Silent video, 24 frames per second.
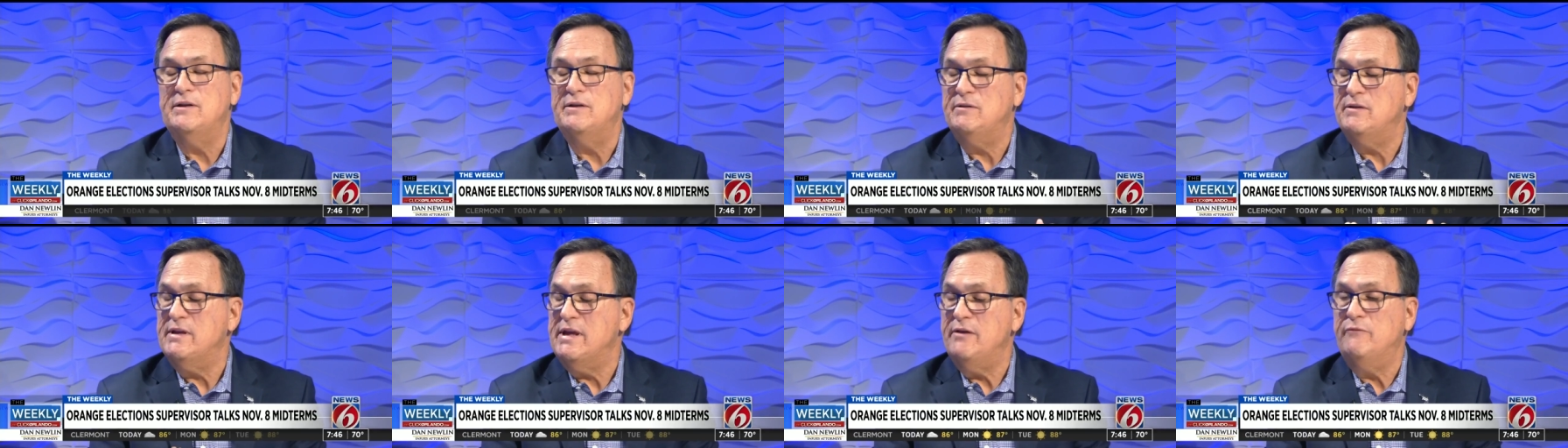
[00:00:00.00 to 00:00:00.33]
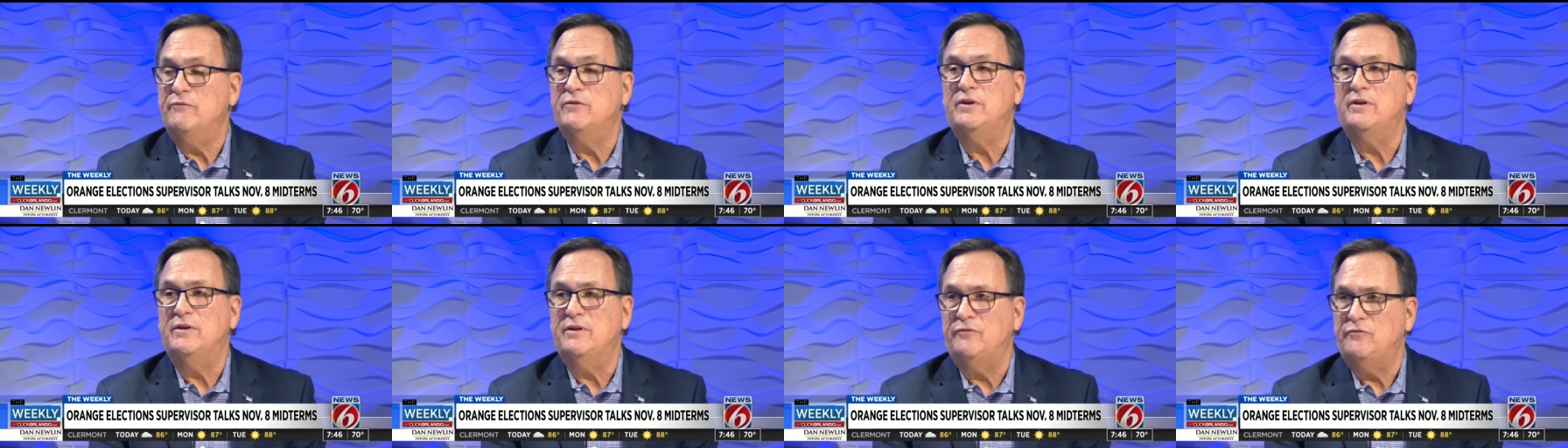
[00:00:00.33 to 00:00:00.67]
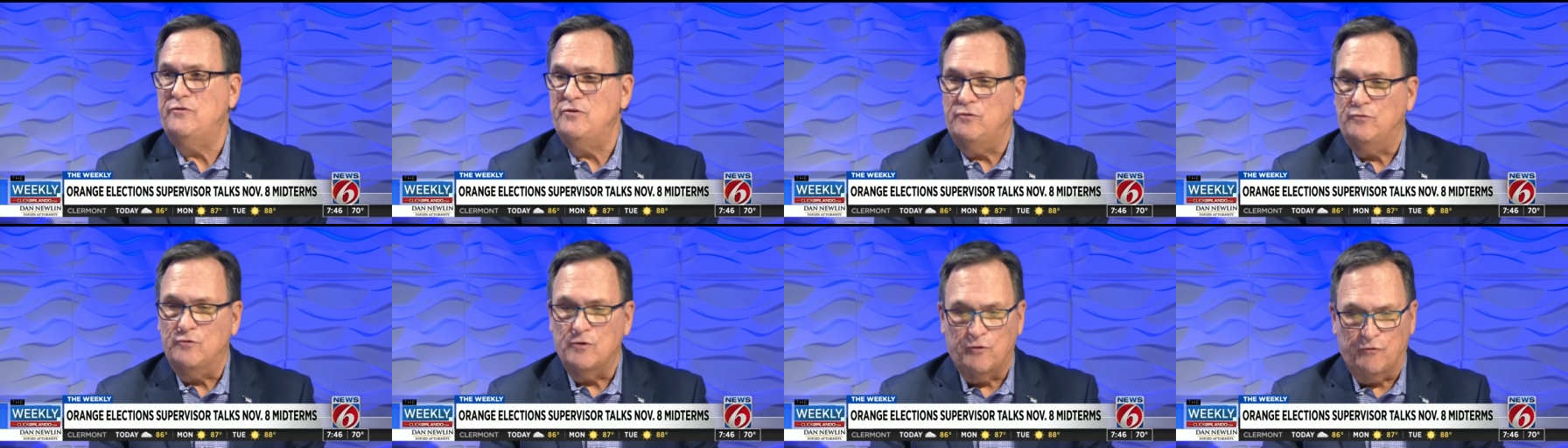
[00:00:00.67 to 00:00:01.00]
even if
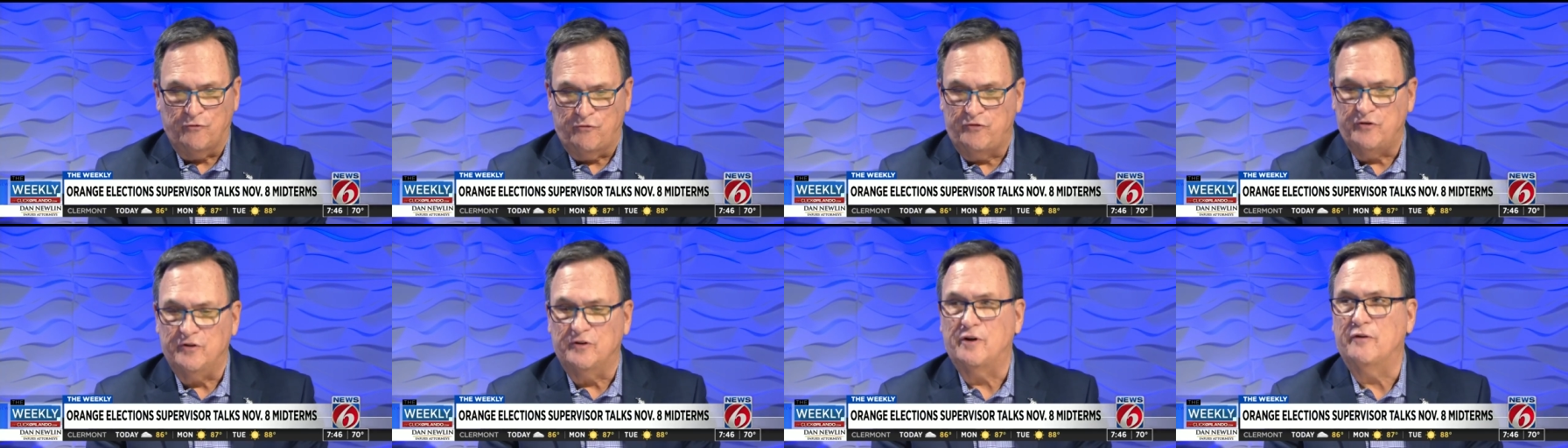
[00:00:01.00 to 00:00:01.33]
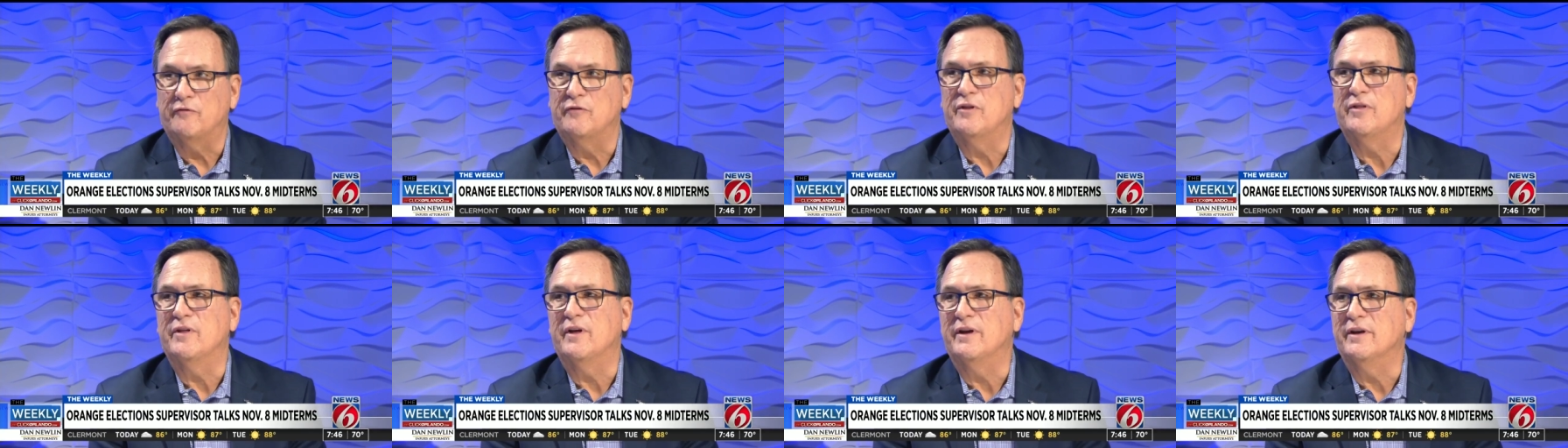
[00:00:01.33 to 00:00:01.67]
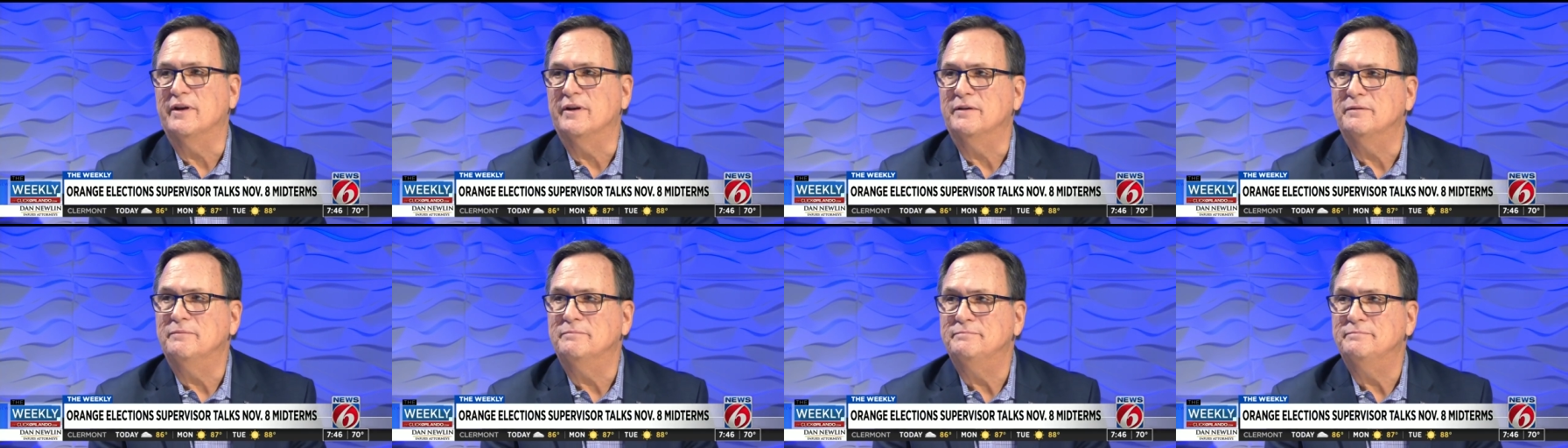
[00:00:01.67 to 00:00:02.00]
you don't fill everything in.